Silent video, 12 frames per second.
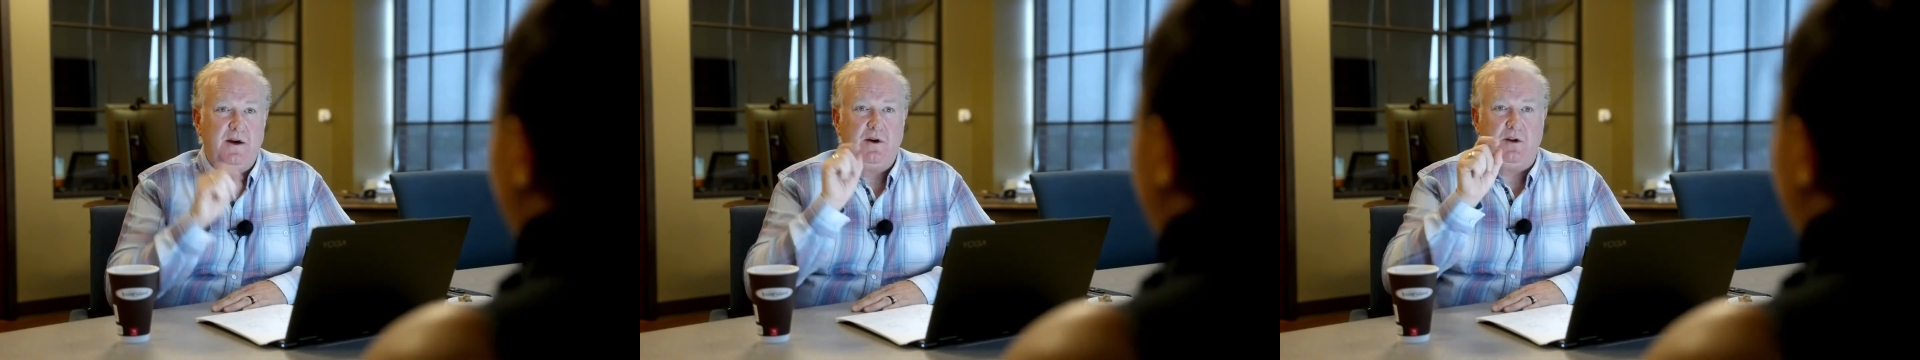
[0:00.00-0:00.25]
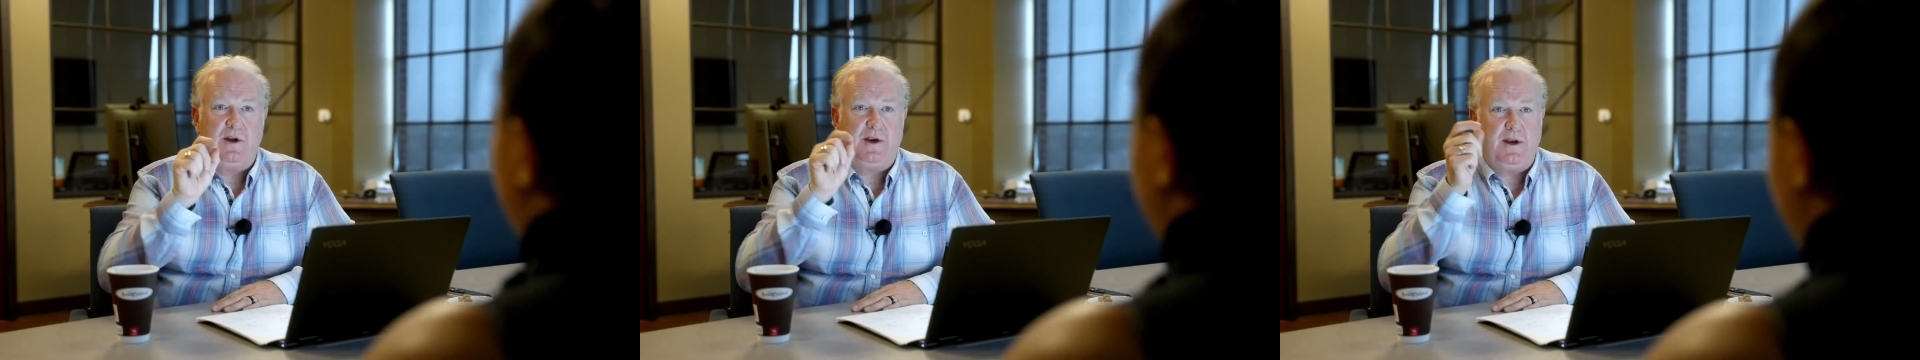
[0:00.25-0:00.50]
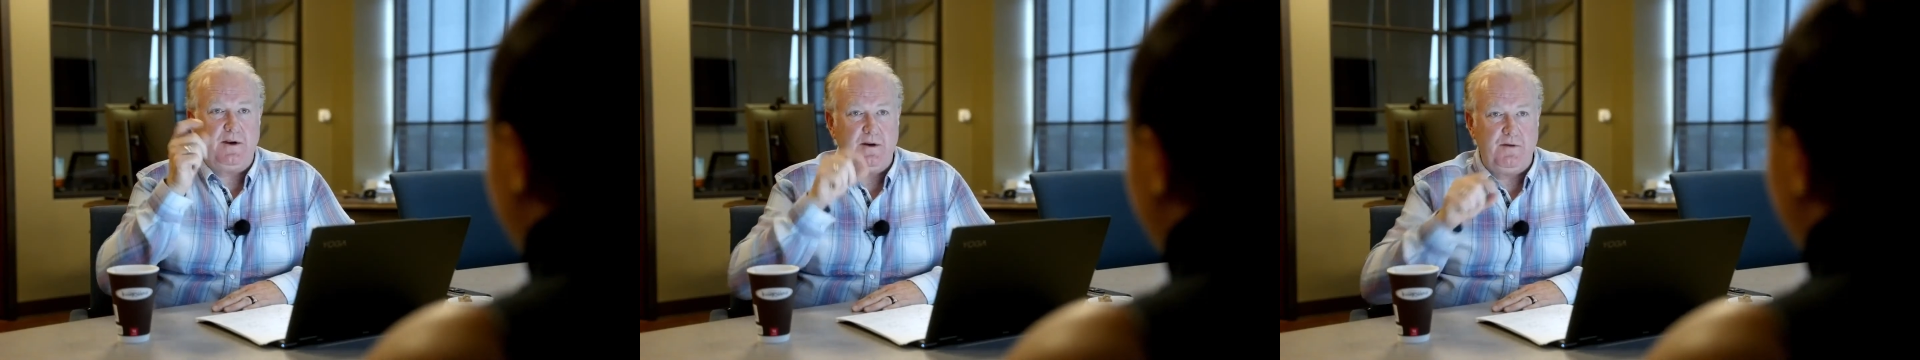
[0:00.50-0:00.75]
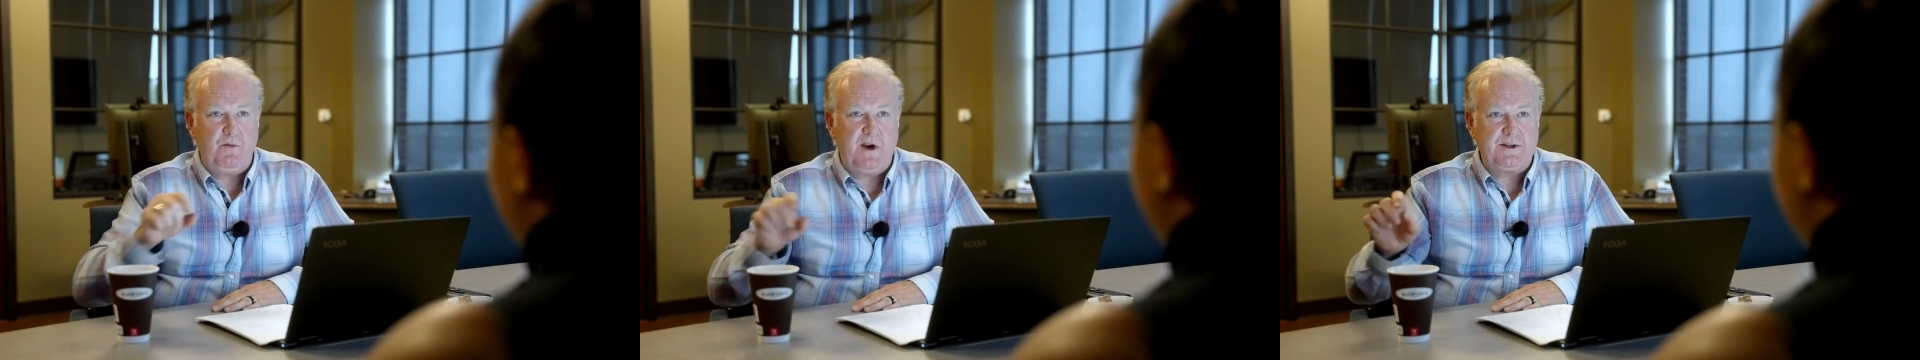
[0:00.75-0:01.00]
Click it
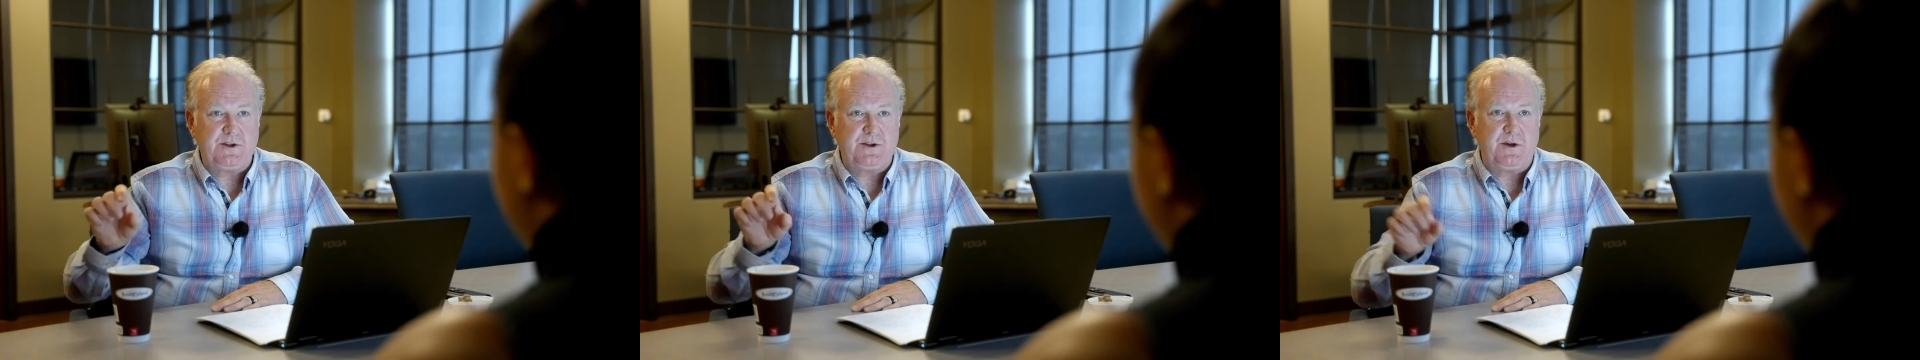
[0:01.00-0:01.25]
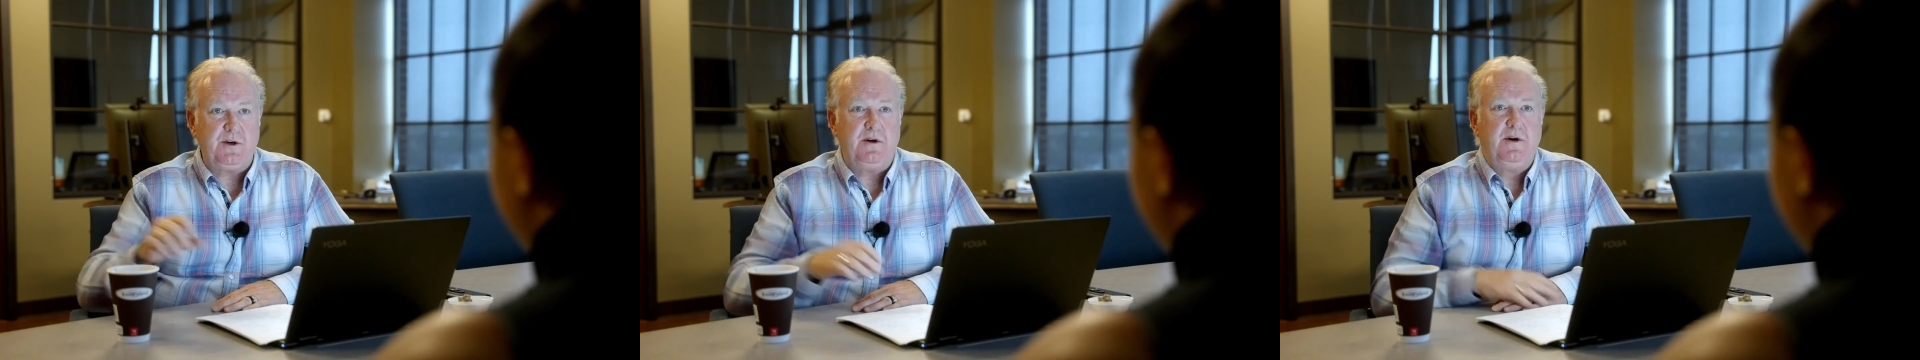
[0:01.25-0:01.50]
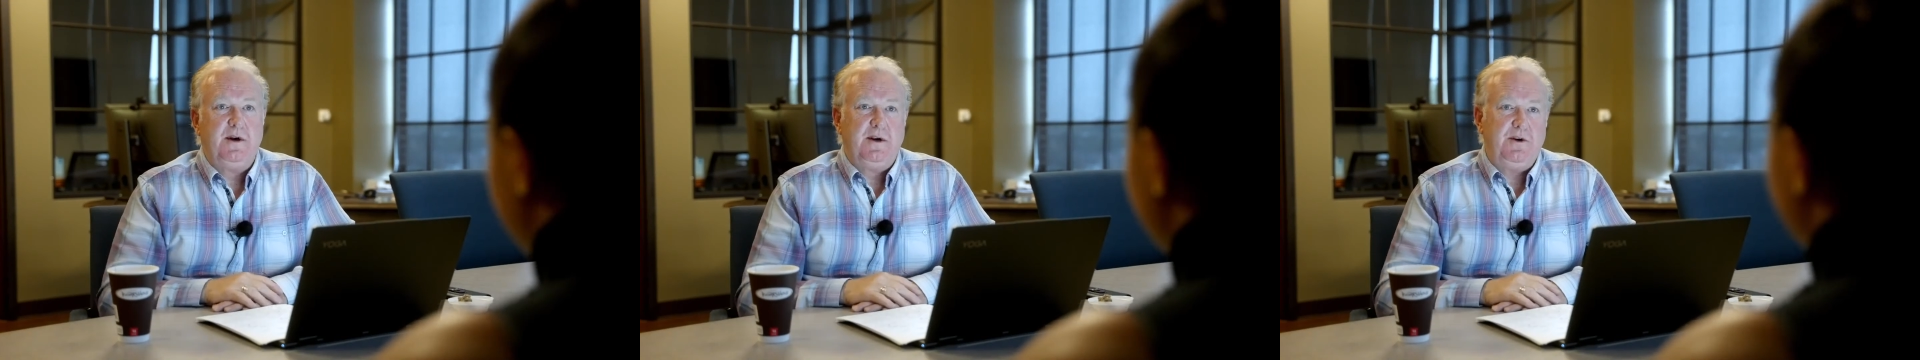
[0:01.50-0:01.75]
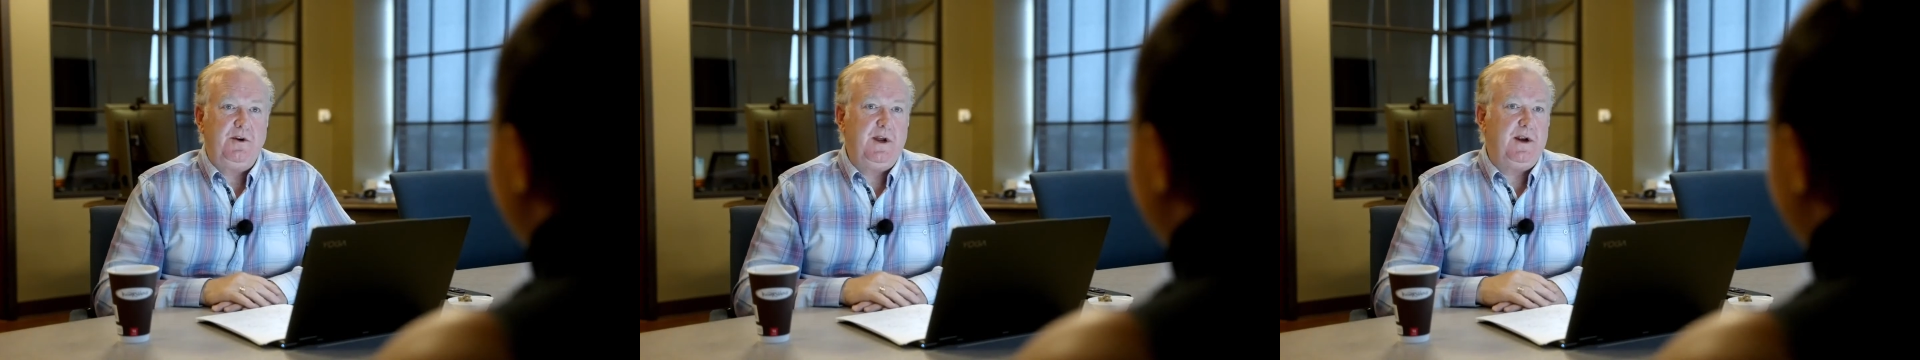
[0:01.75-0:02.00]
and register.
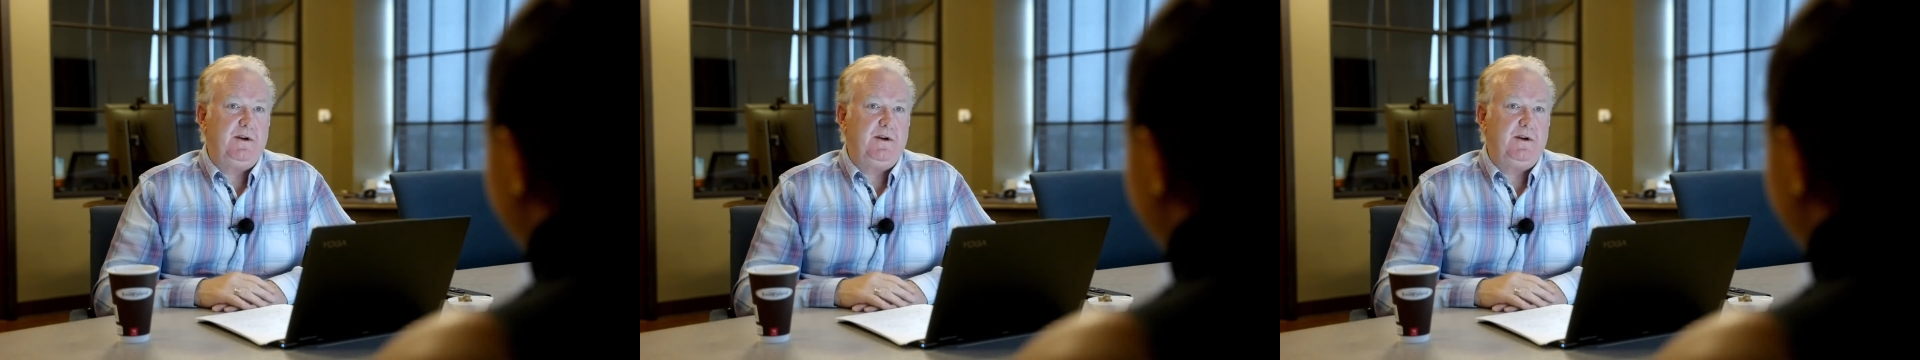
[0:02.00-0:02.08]
You get